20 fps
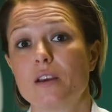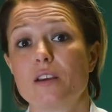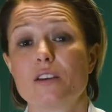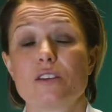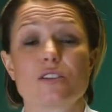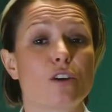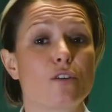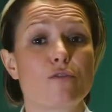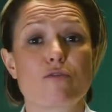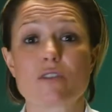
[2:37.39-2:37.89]

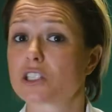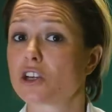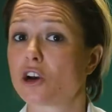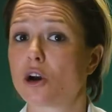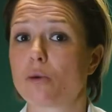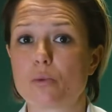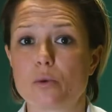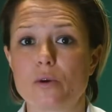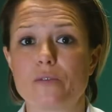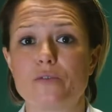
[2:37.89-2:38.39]
So for
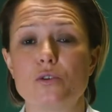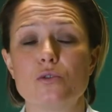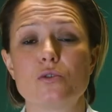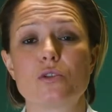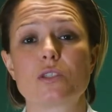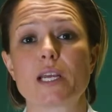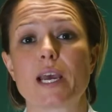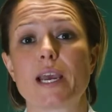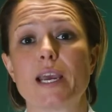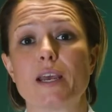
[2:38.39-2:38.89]
example, if you
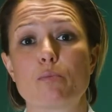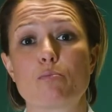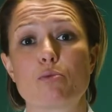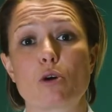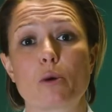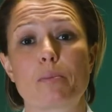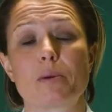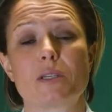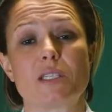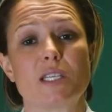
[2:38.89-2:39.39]
stay in a
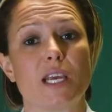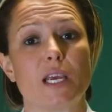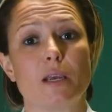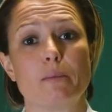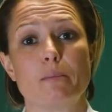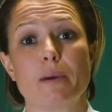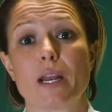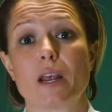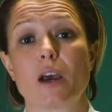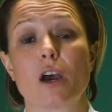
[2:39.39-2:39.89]
property,
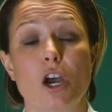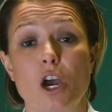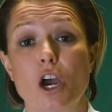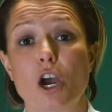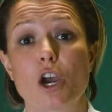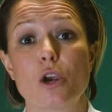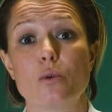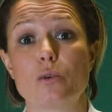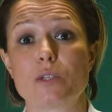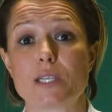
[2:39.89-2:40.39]
be it a
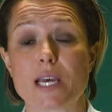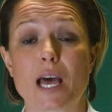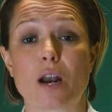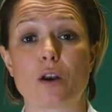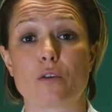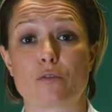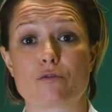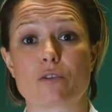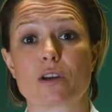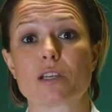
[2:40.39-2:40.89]
hotel
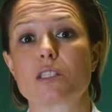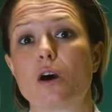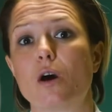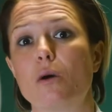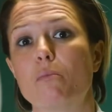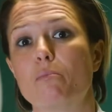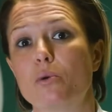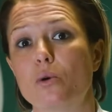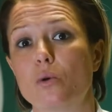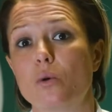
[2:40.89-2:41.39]
for
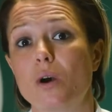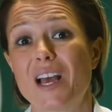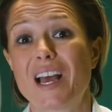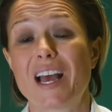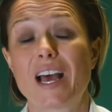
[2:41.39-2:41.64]
example,